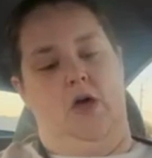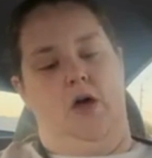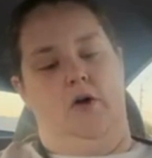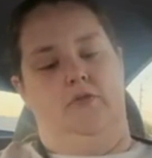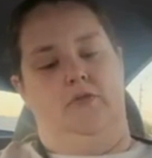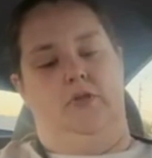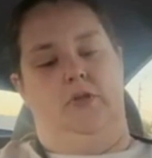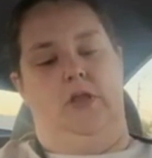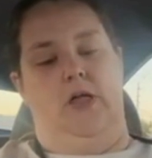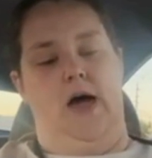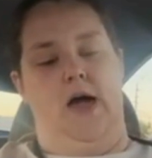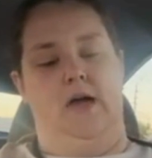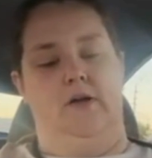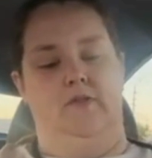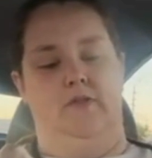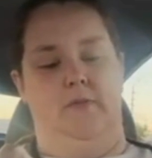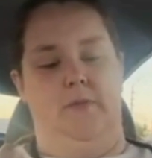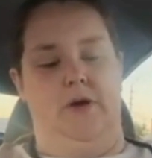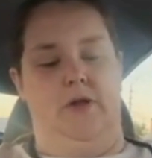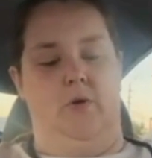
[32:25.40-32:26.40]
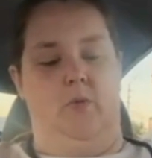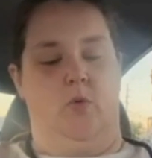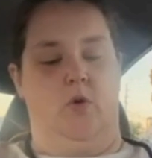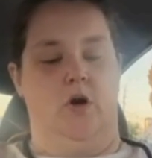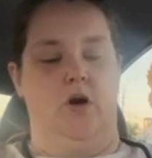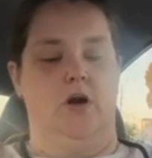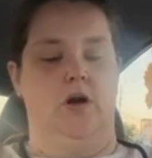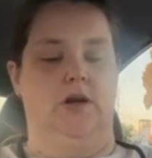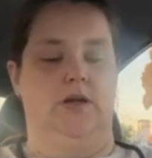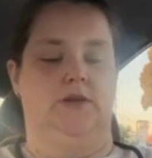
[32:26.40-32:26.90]
for the lack of a better
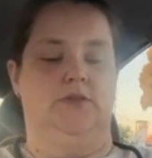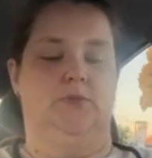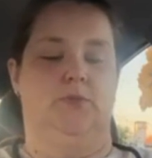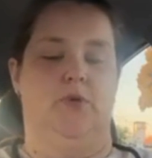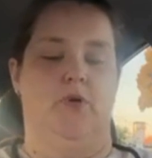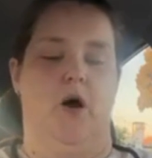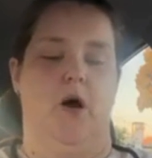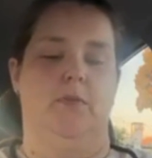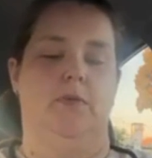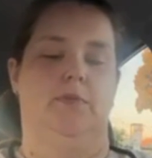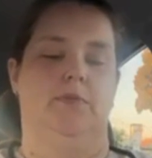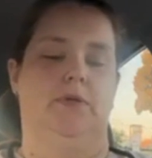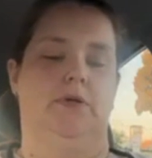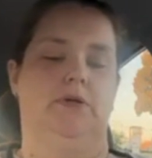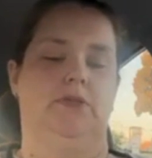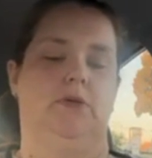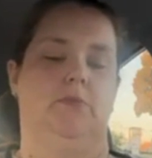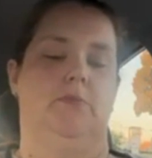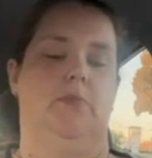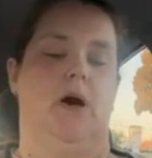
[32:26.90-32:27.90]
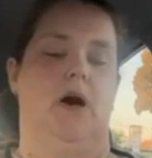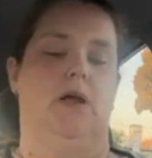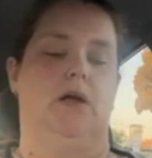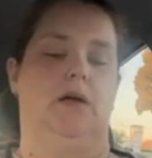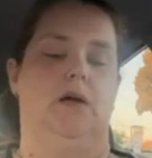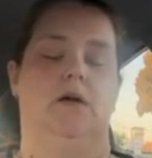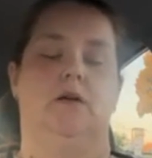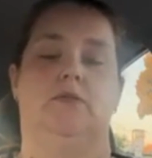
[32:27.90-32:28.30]
word, is probably the body